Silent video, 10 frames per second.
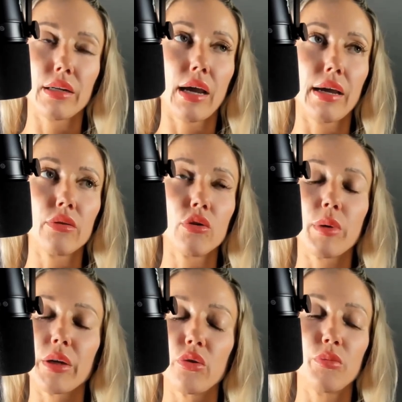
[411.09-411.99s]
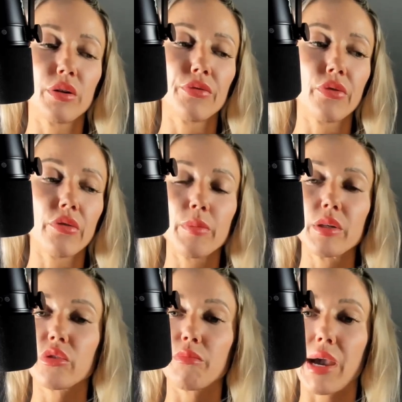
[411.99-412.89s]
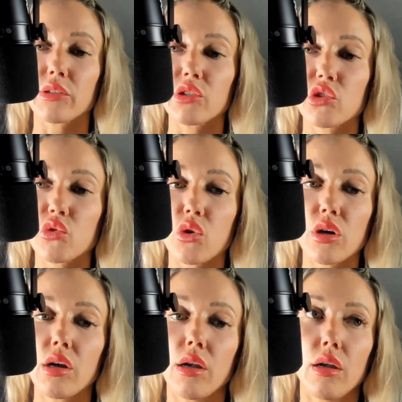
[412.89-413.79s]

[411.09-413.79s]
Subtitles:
And I don't know about you, but if you've ever been to a mattress store,